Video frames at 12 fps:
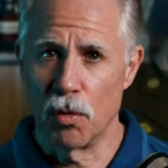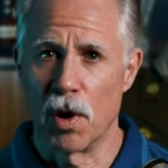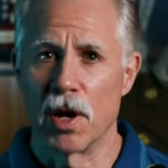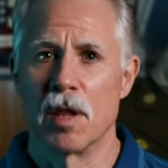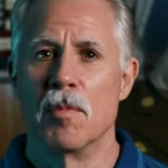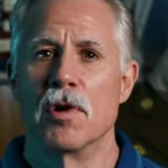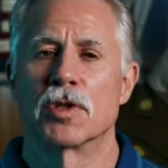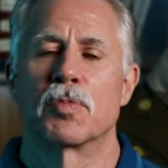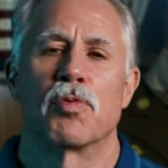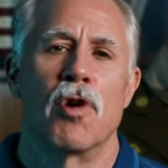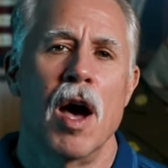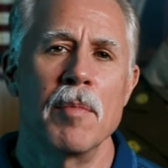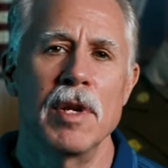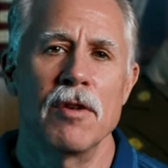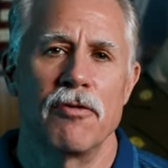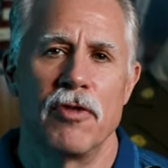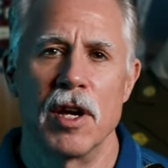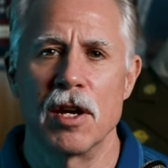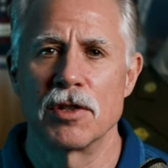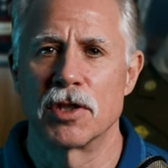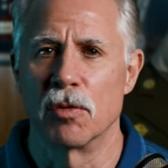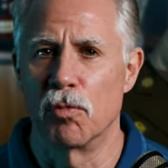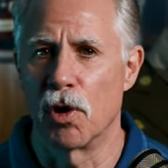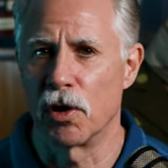one of the most prominent figures
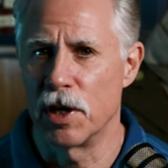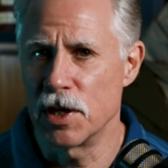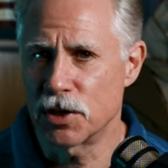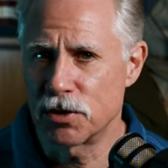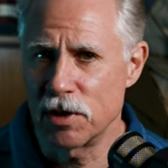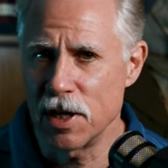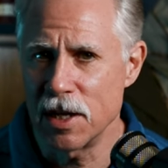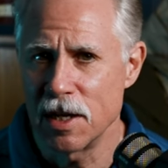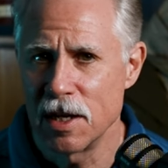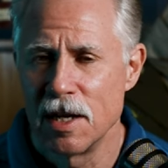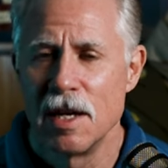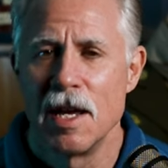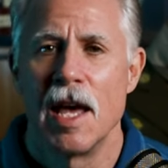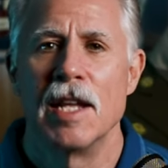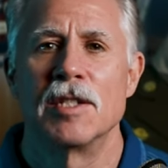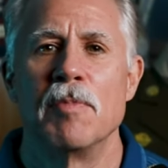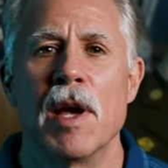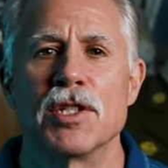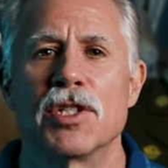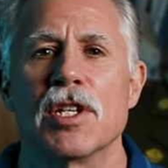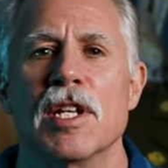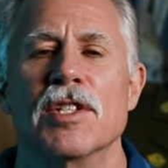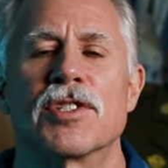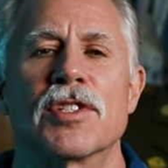in world history and is mentioned
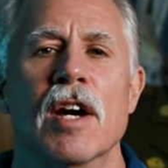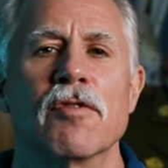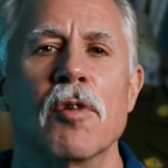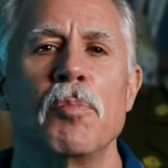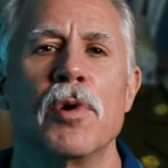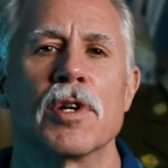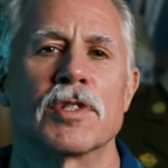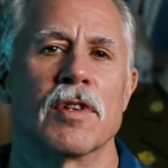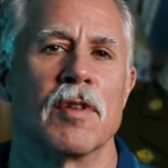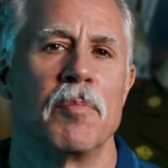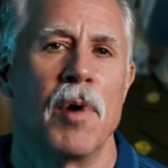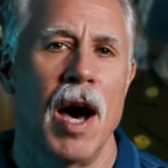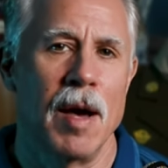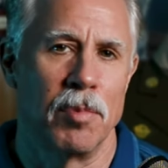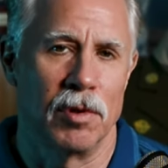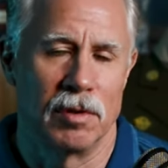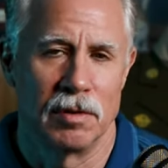in several books of the Bible.